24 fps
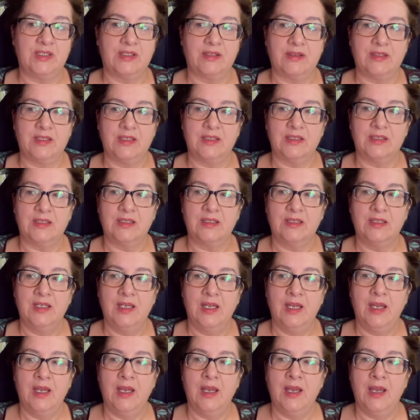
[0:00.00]
I think,
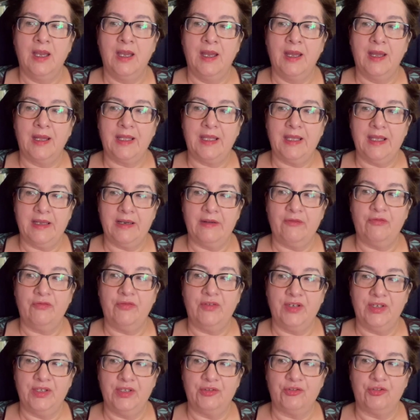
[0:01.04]
and get it
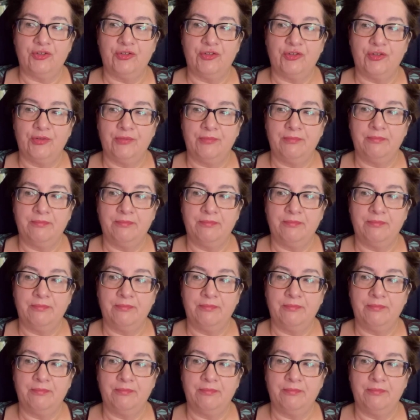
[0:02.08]
finished.